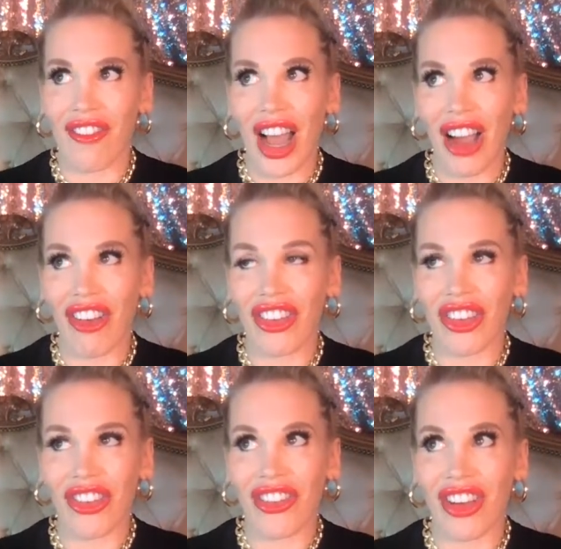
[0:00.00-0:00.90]
how
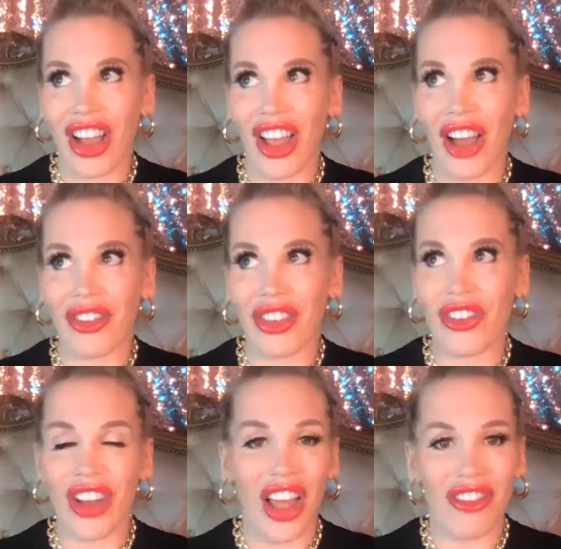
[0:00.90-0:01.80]
tall am I? I'm
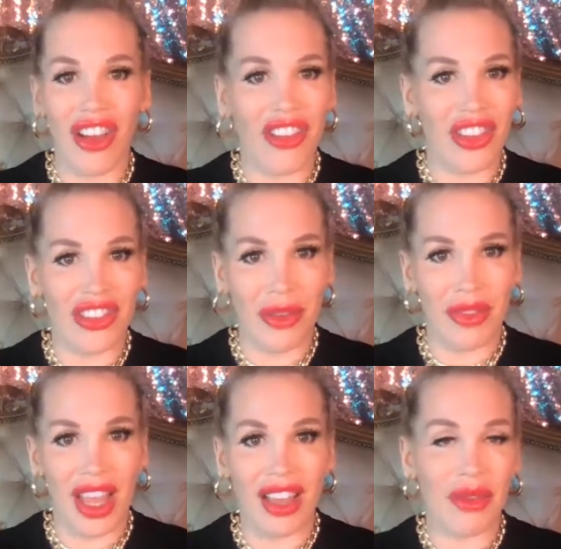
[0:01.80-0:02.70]
sort of like 5 foot
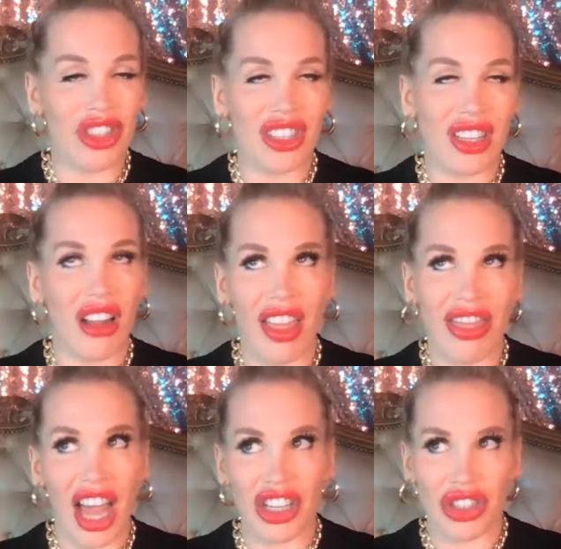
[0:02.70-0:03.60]
something, which isn't
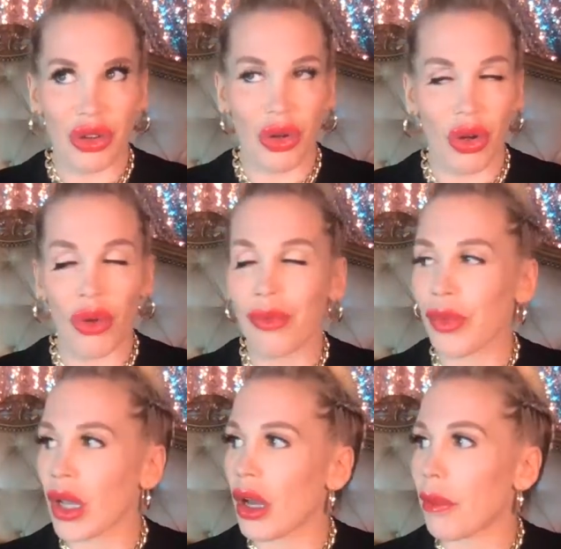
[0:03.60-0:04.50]
like that short.
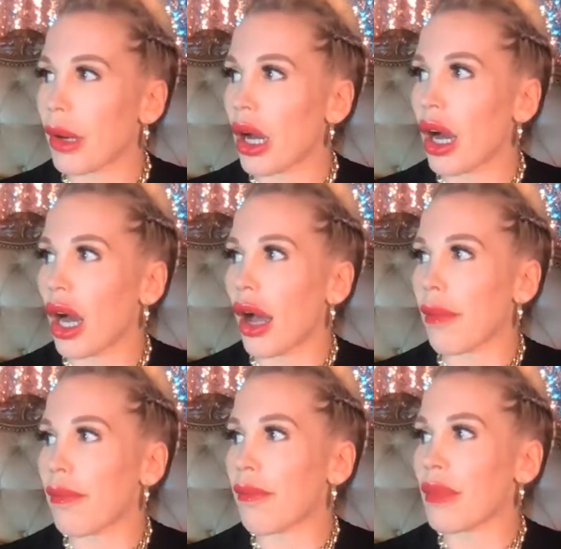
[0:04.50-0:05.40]
But
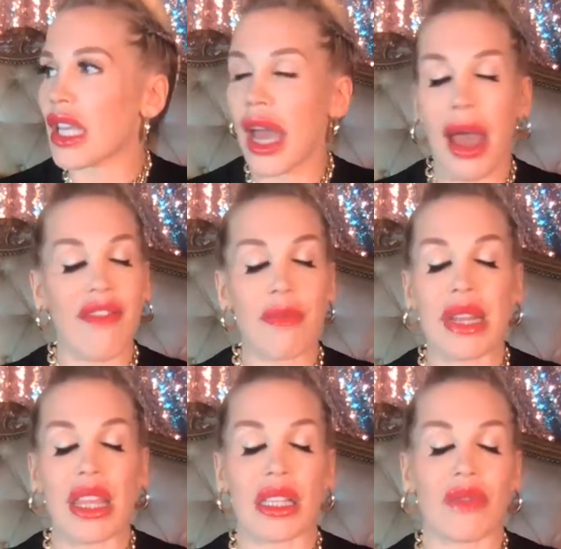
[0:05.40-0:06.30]
yeah,
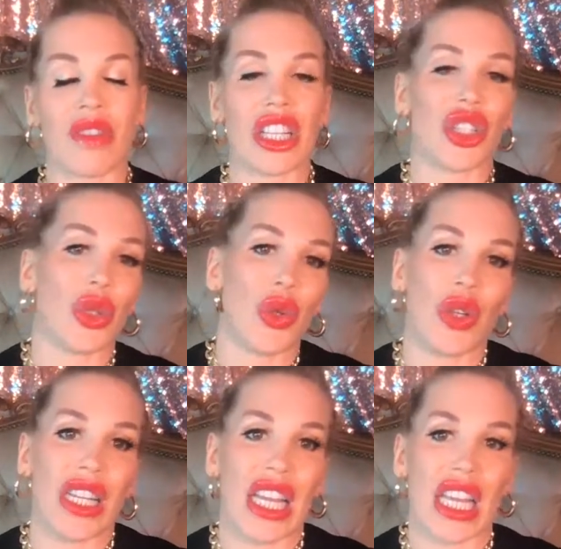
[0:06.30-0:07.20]
everybody thinks I'm really
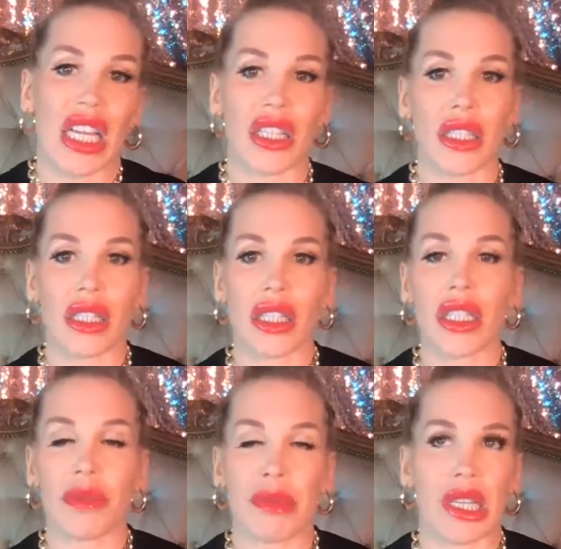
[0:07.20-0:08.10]
tall in
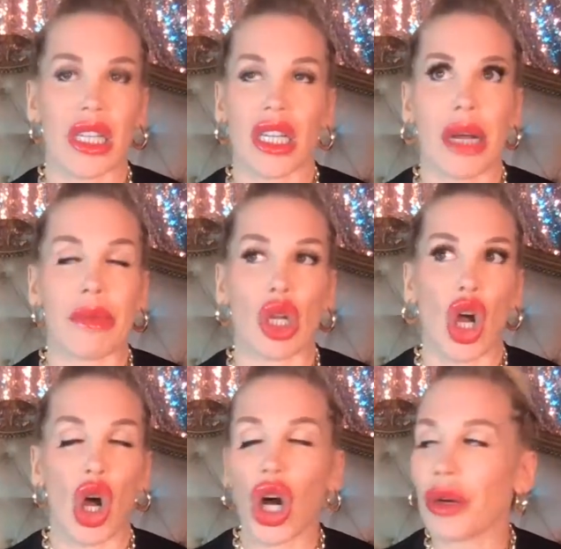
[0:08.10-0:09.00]
heels, but I'm
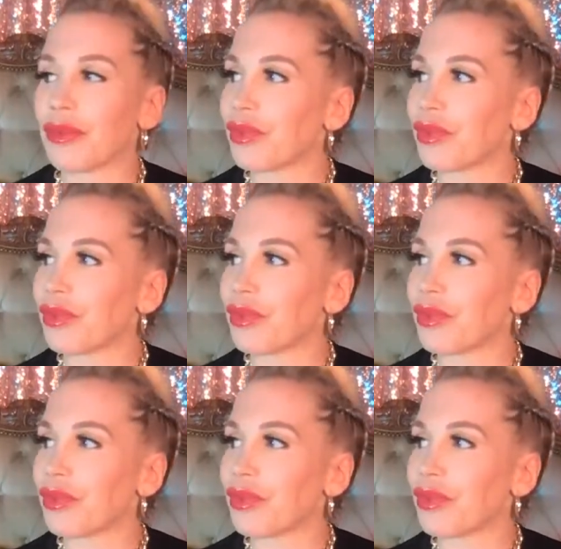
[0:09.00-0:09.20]
not.